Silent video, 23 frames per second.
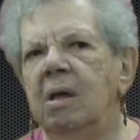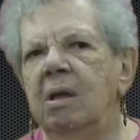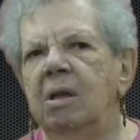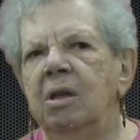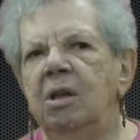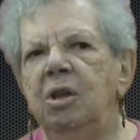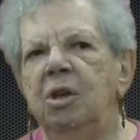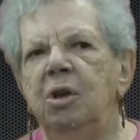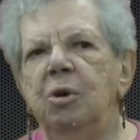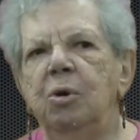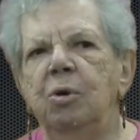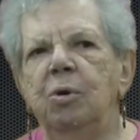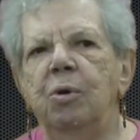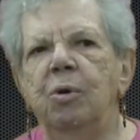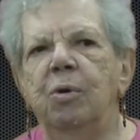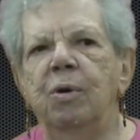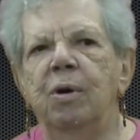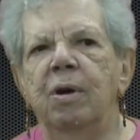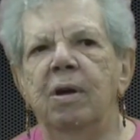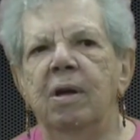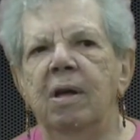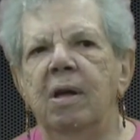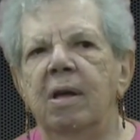You
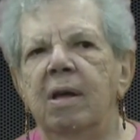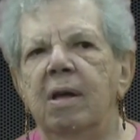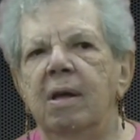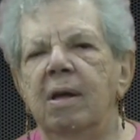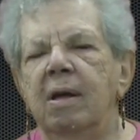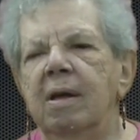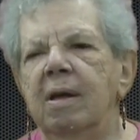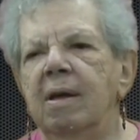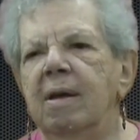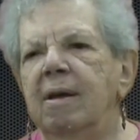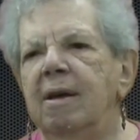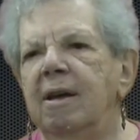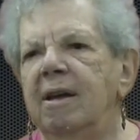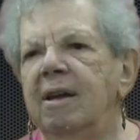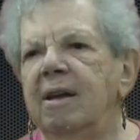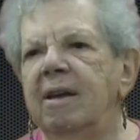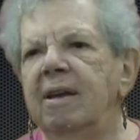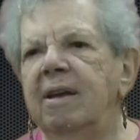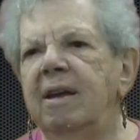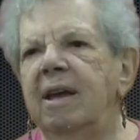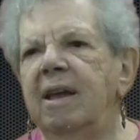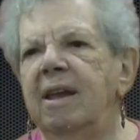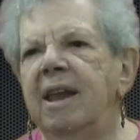
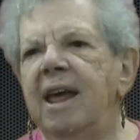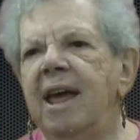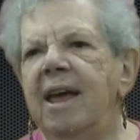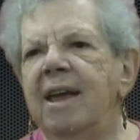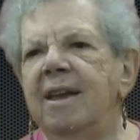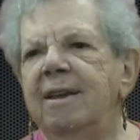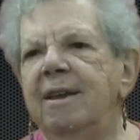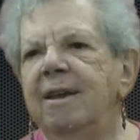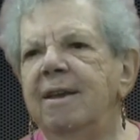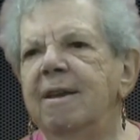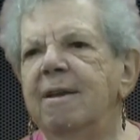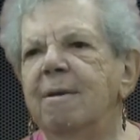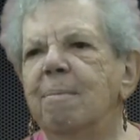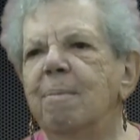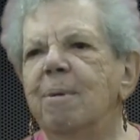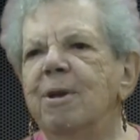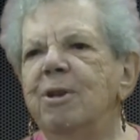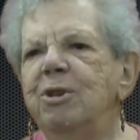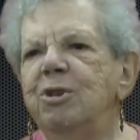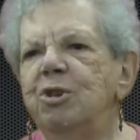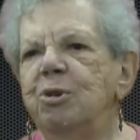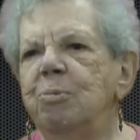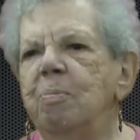get handed a
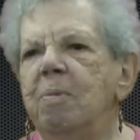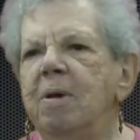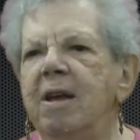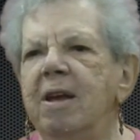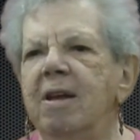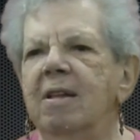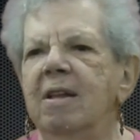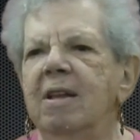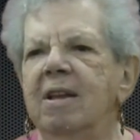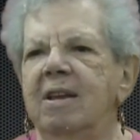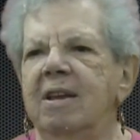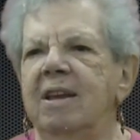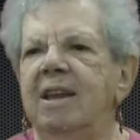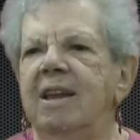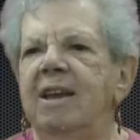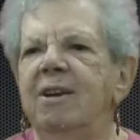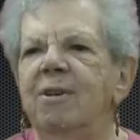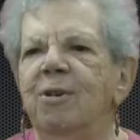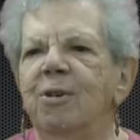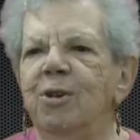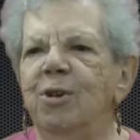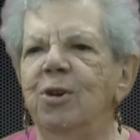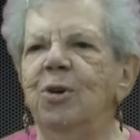bunch of mail and
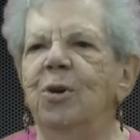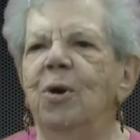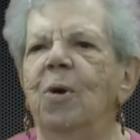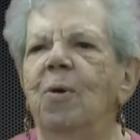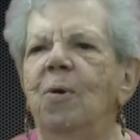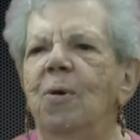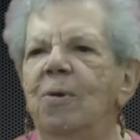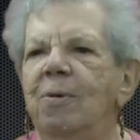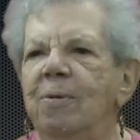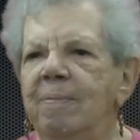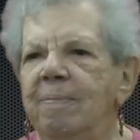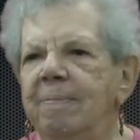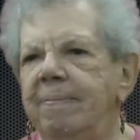here you go.